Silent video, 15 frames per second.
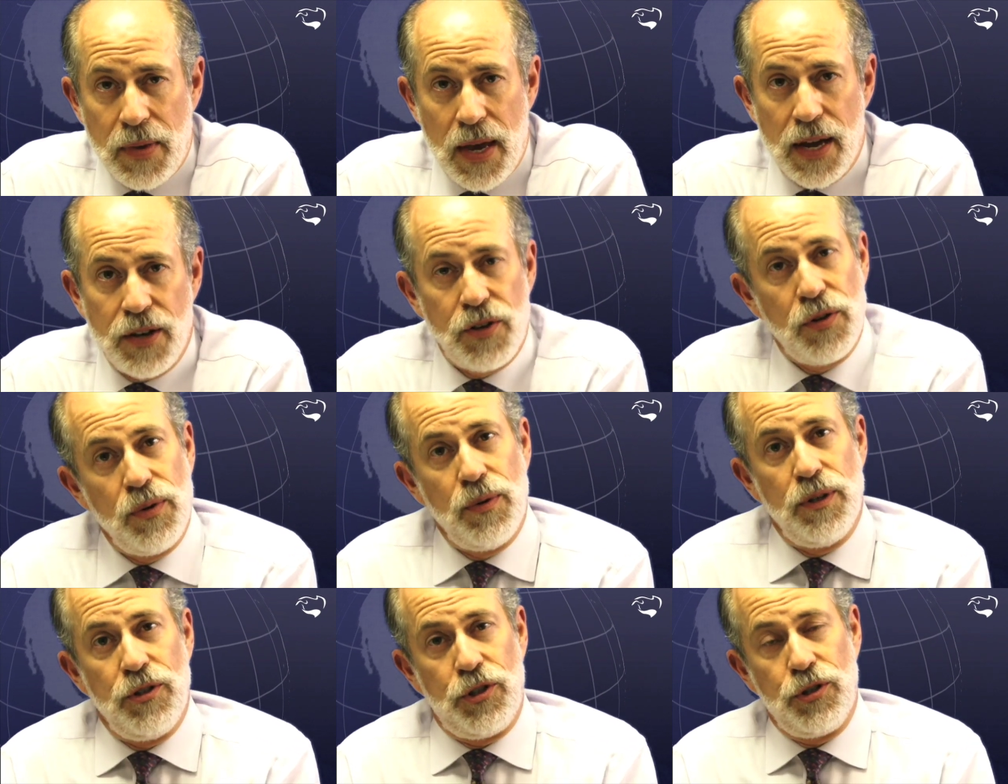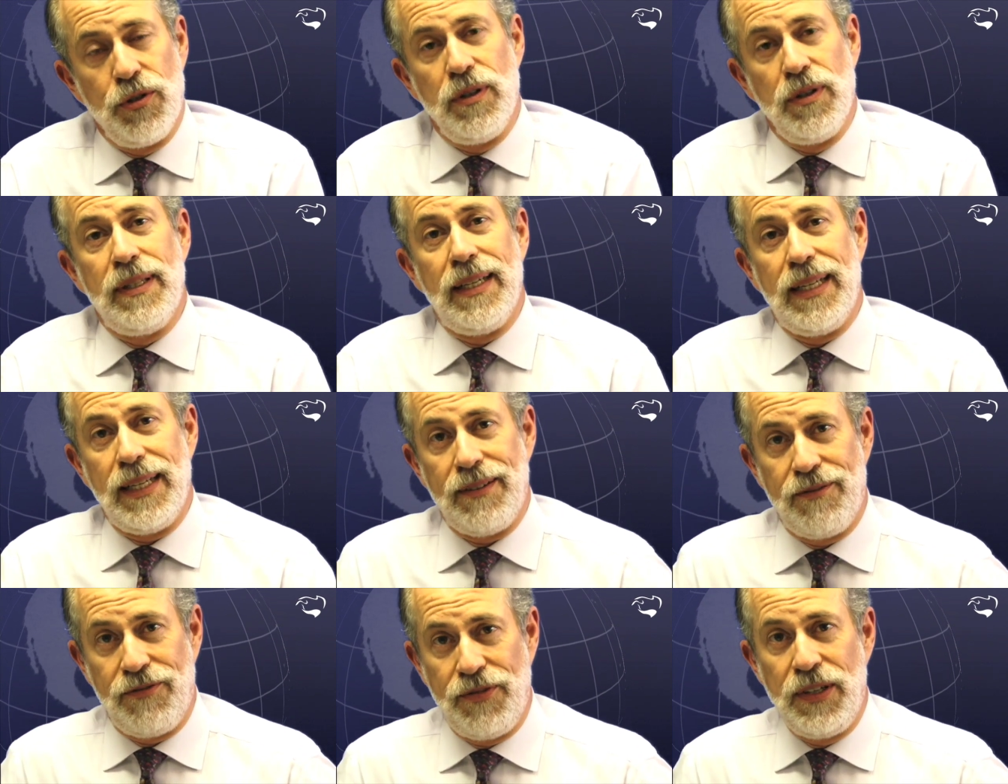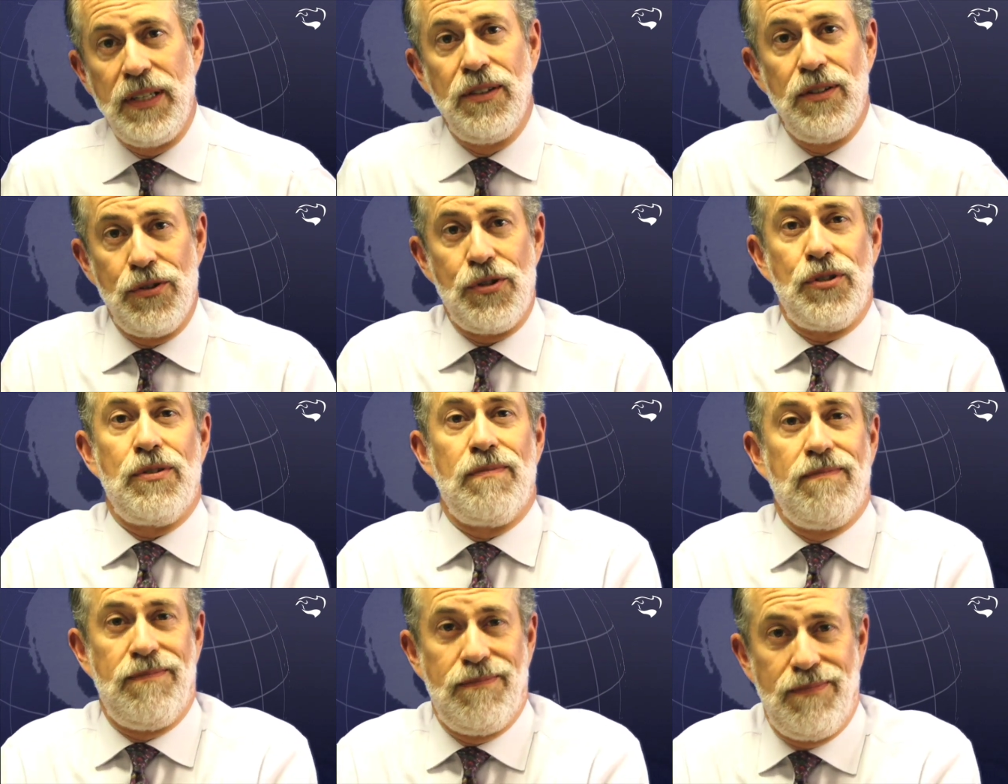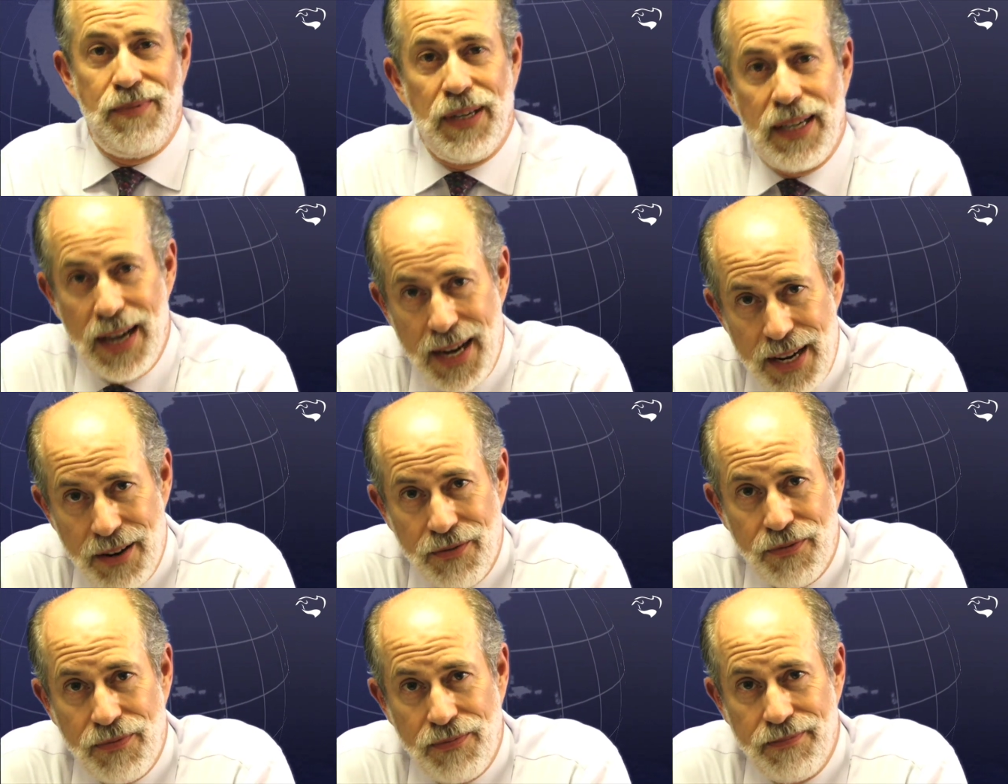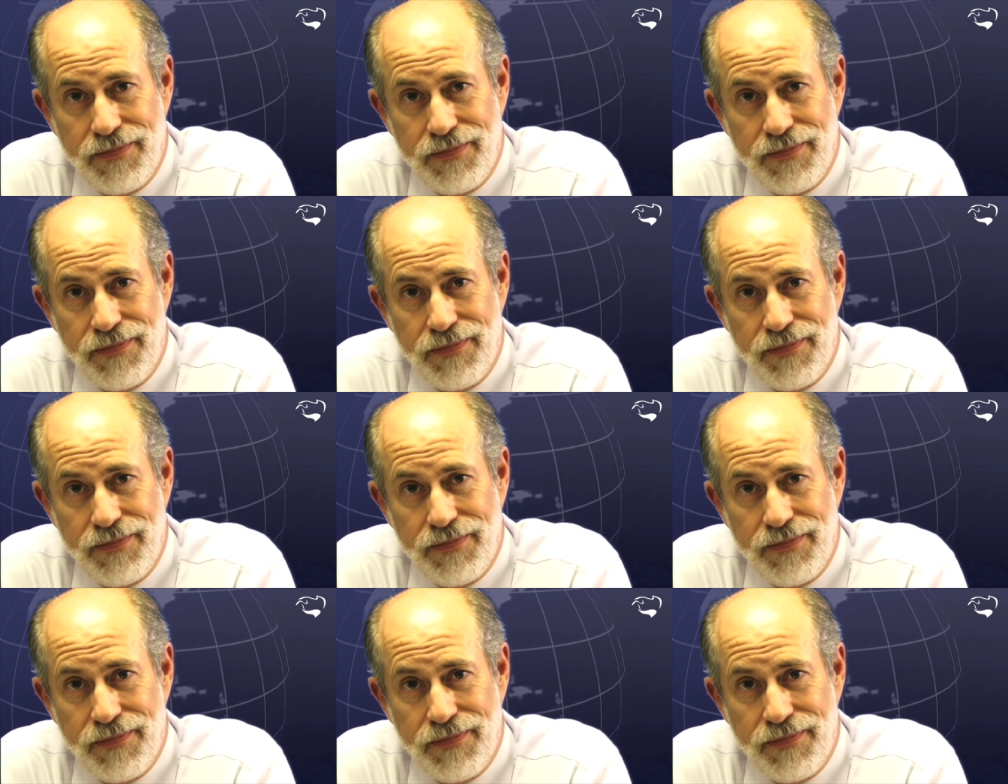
and to ensure that it feels the kind of